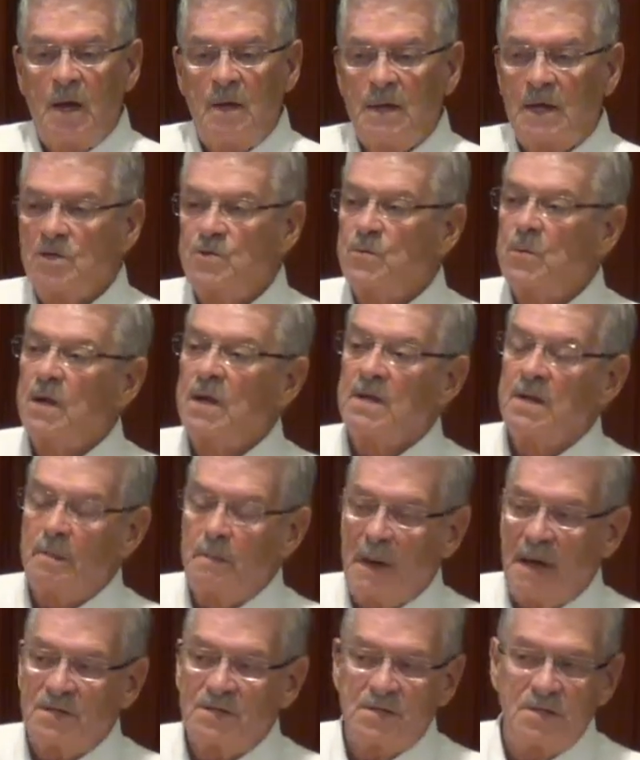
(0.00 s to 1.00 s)
That's really the
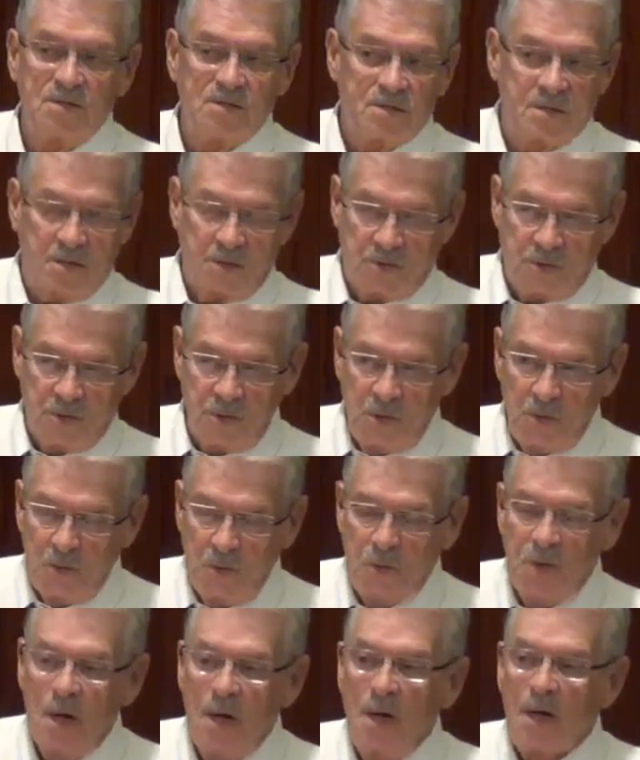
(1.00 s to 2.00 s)
message of the
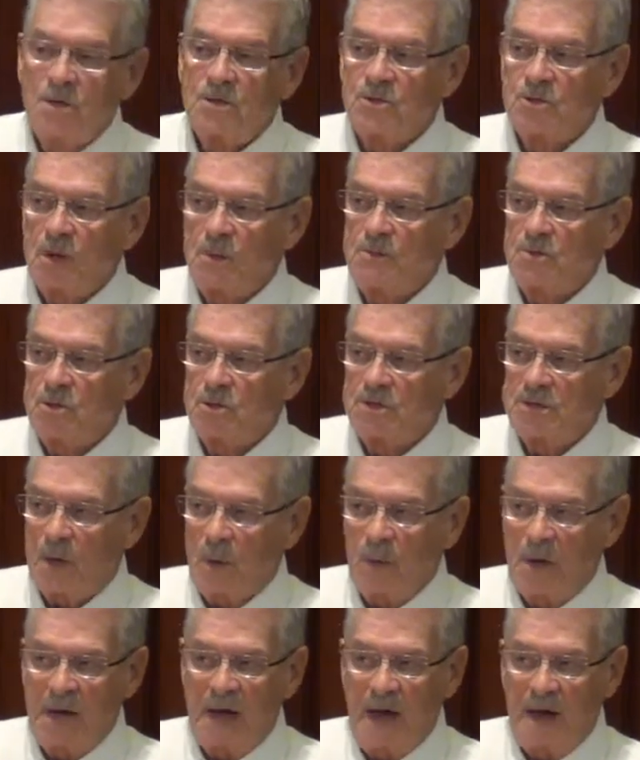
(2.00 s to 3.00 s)
two scriptures
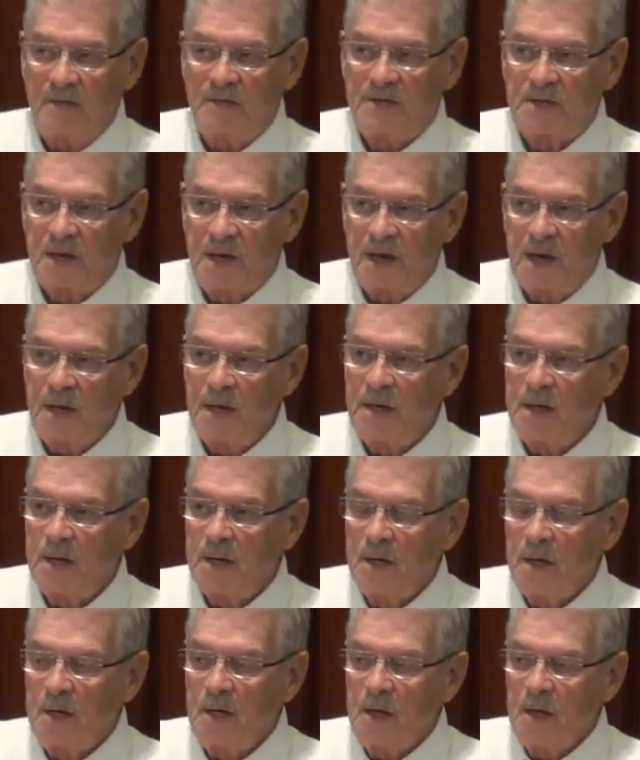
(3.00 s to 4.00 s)
that we have
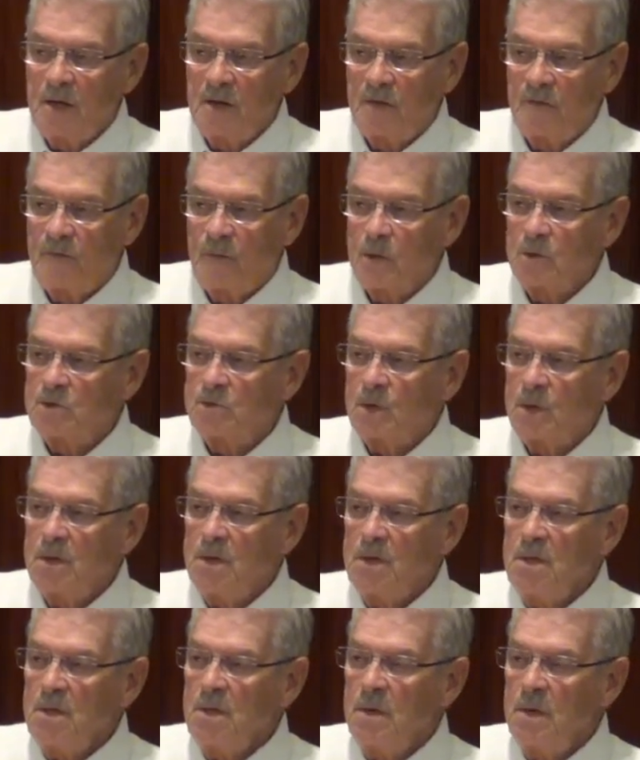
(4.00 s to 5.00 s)
today. The first
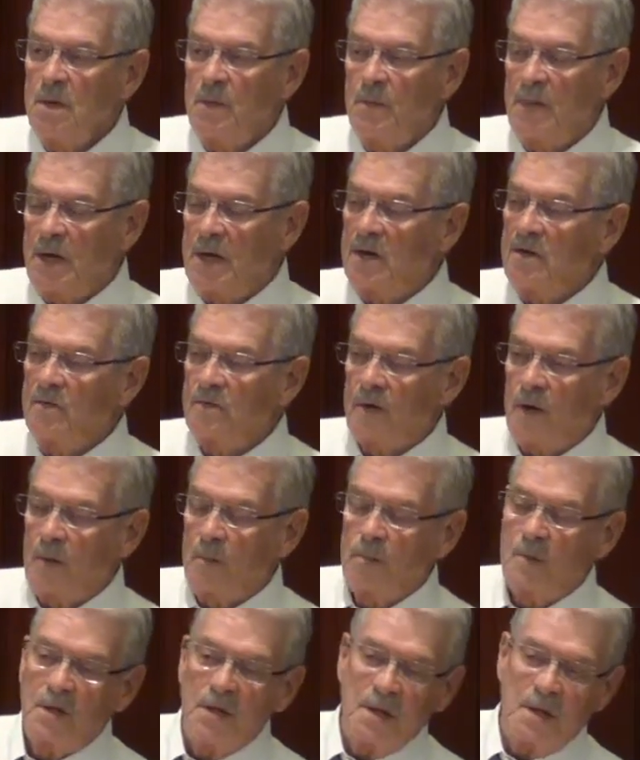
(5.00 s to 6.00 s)
one being
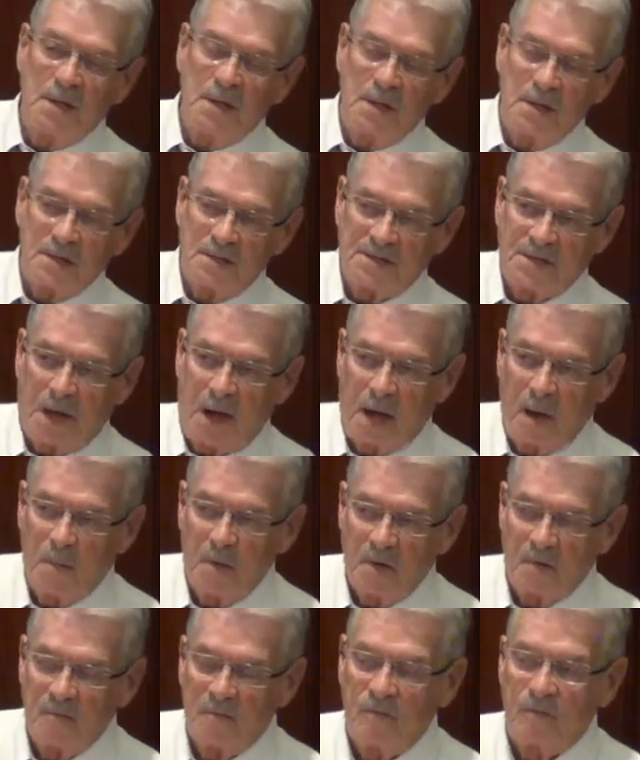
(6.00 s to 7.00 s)
from the
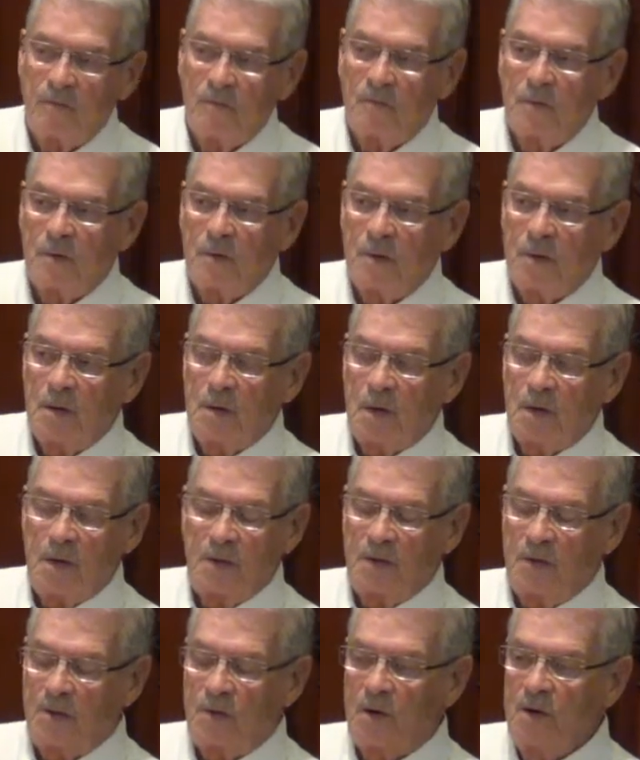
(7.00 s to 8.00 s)
Psalm of
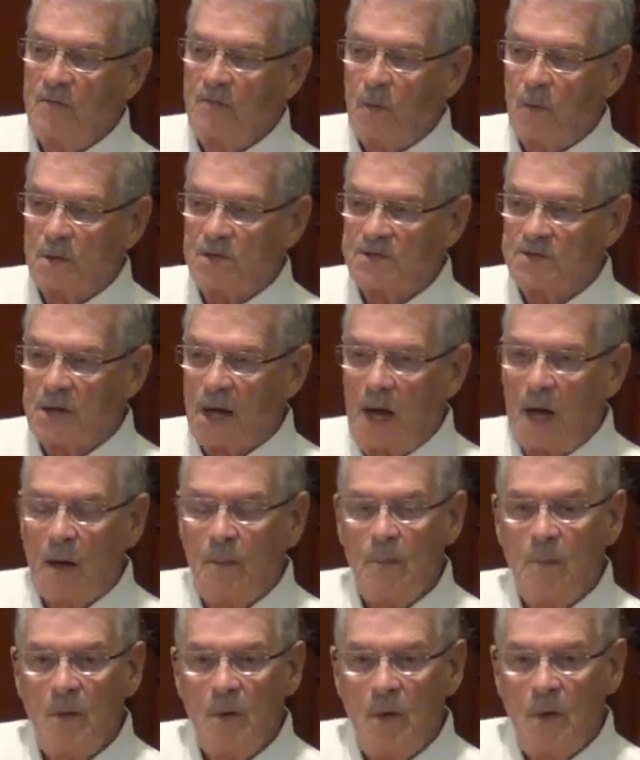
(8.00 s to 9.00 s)
uh, the 34th
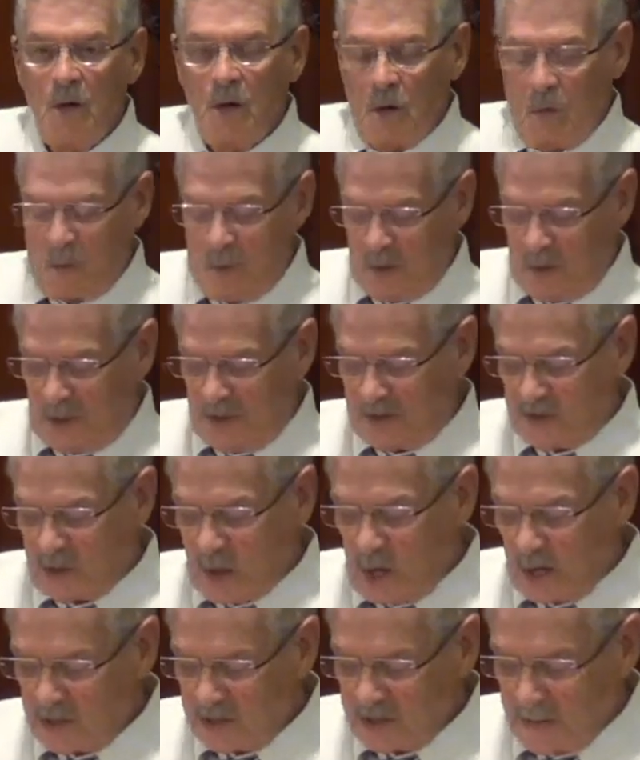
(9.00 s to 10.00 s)
Psalm, where it
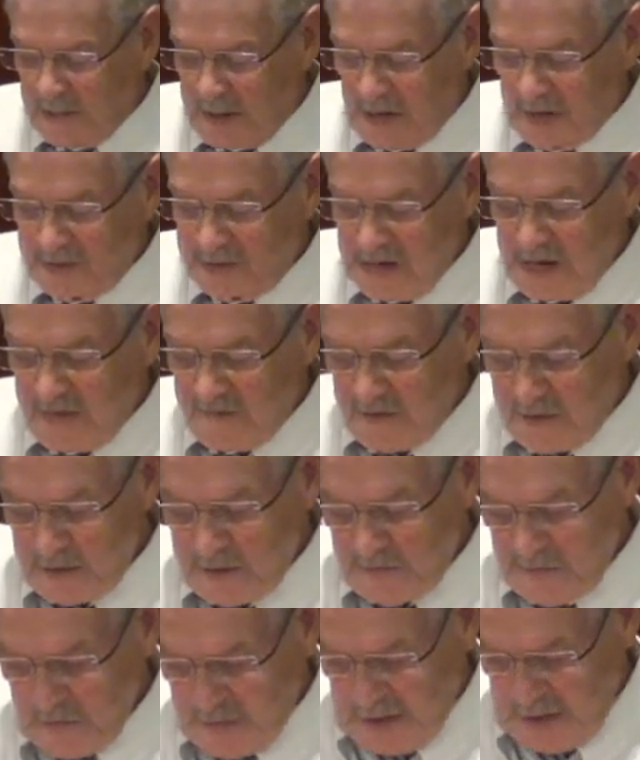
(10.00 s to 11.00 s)
talks about
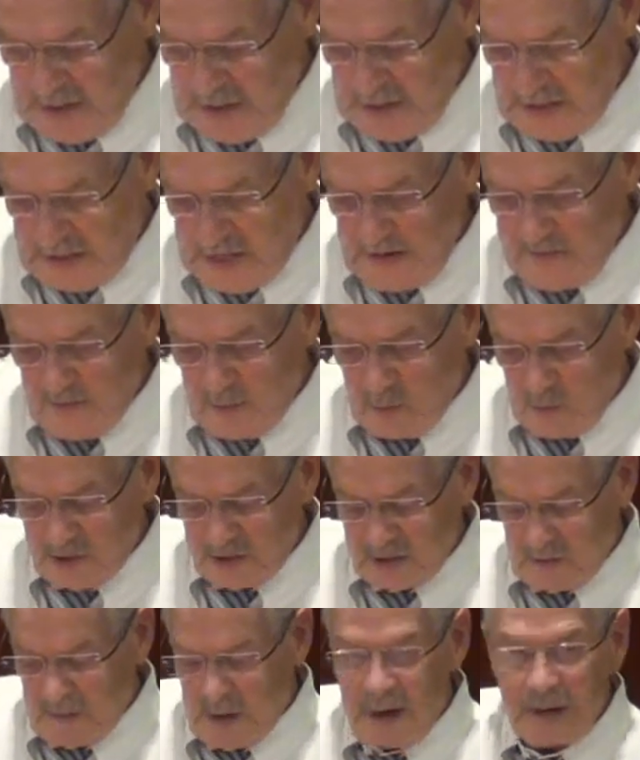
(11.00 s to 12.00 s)
David. David
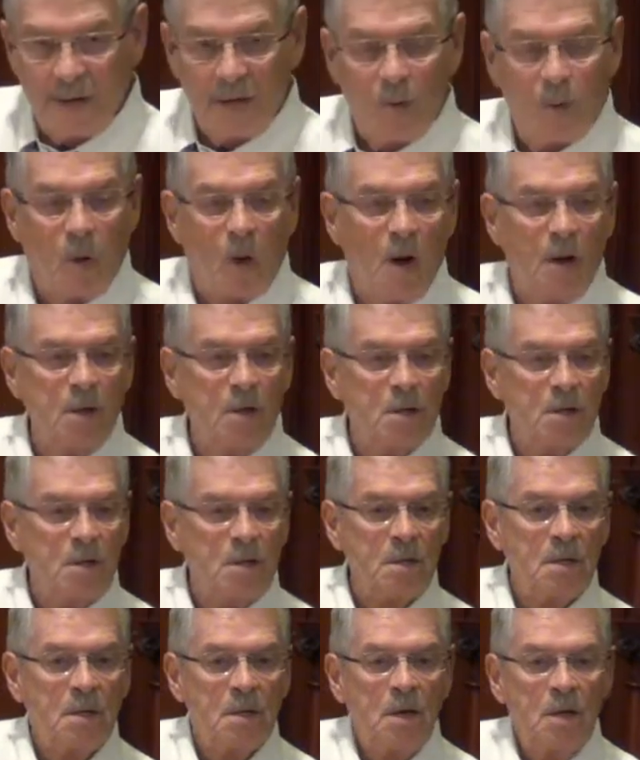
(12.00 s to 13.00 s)
was a mighty
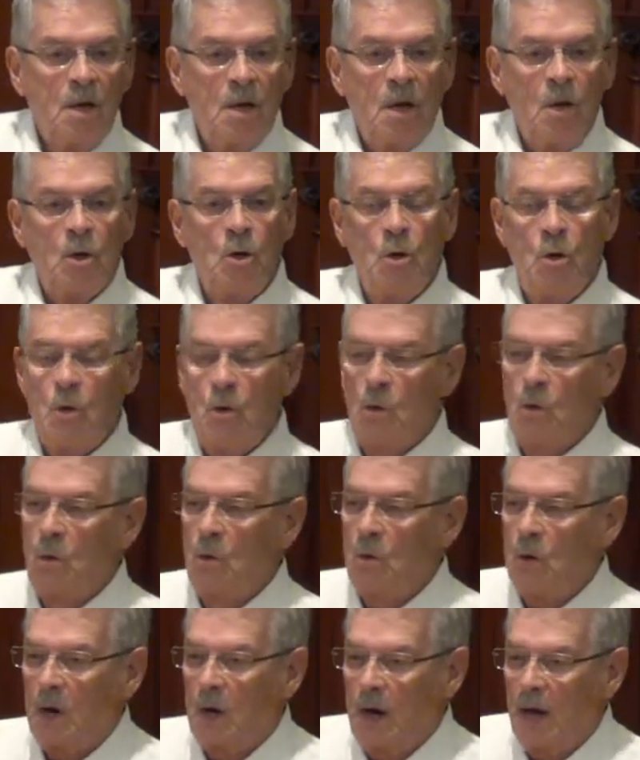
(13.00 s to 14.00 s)
warrior
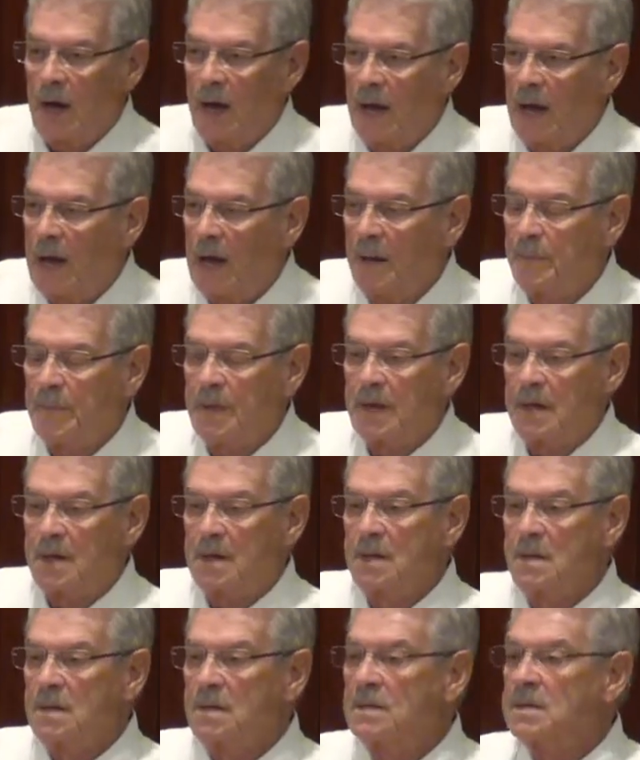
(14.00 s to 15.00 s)
who uh, had
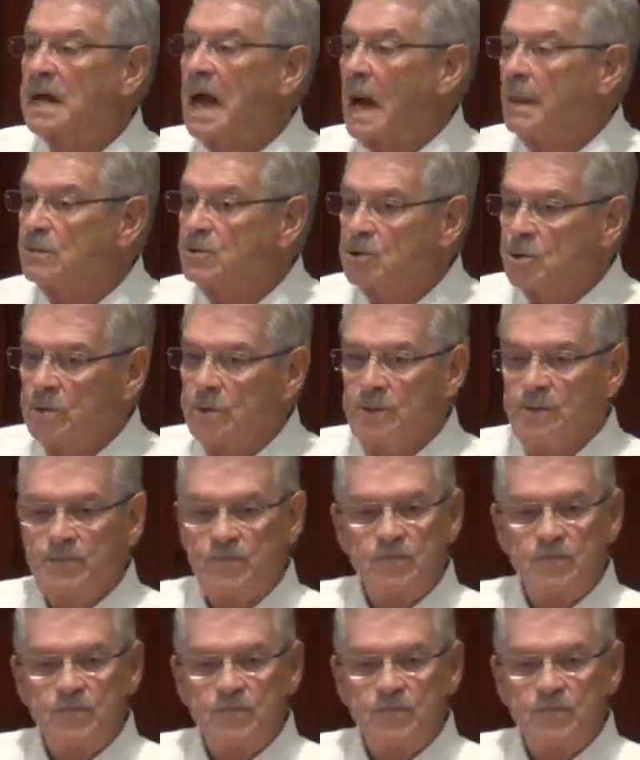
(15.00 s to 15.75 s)
been captured,